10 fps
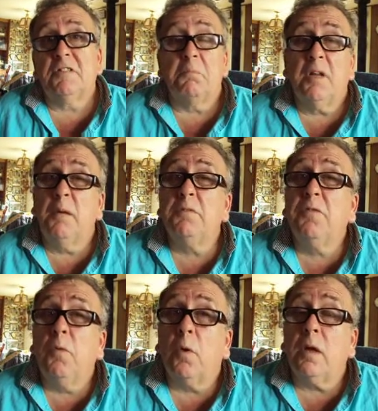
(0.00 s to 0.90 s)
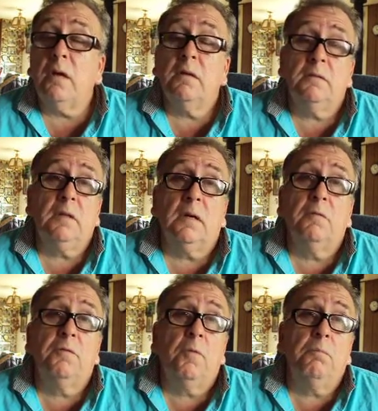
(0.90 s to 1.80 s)
Sometimes 40,
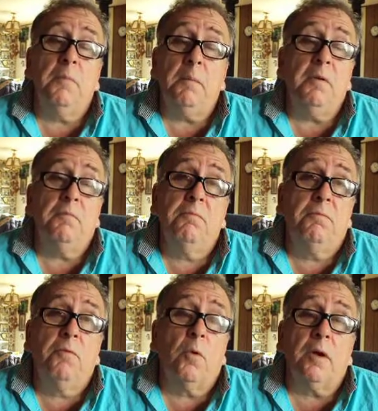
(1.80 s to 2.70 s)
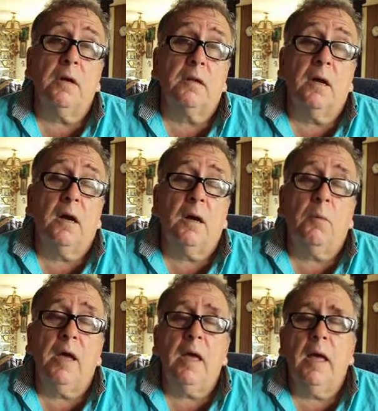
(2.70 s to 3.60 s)
maybe 40 on the
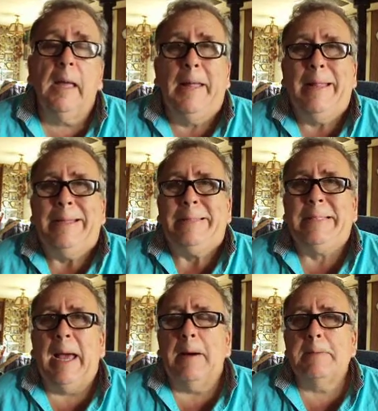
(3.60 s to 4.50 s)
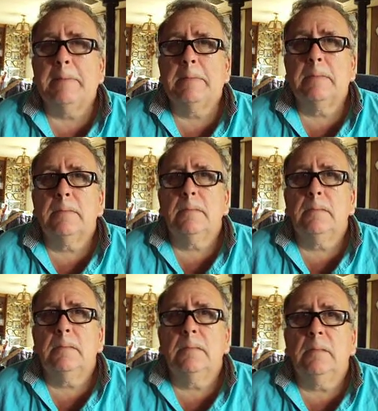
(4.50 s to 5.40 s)
highway. Now,
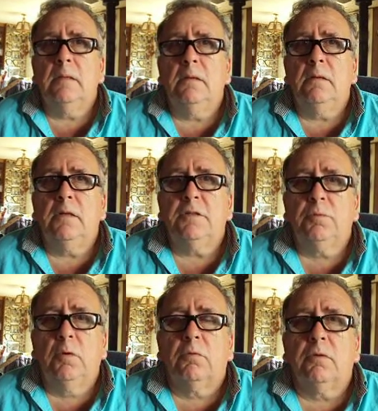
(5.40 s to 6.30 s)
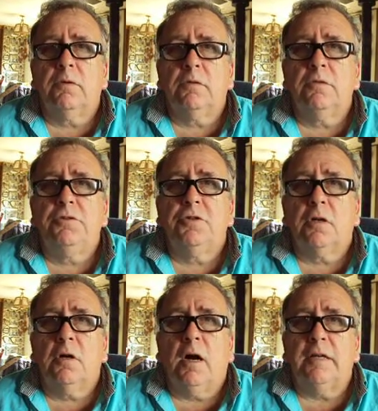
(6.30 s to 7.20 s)
this will reduce
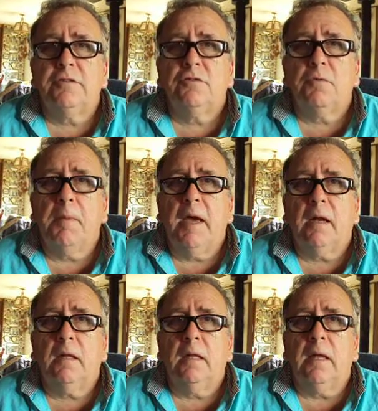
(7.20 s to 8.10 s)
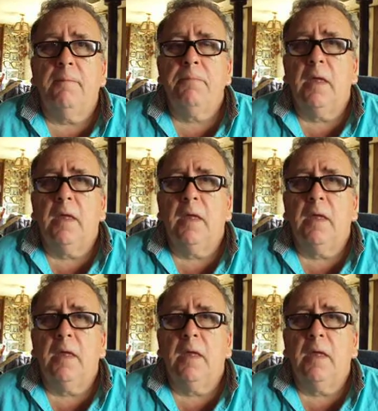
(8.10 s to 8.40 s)
your costs dramatically.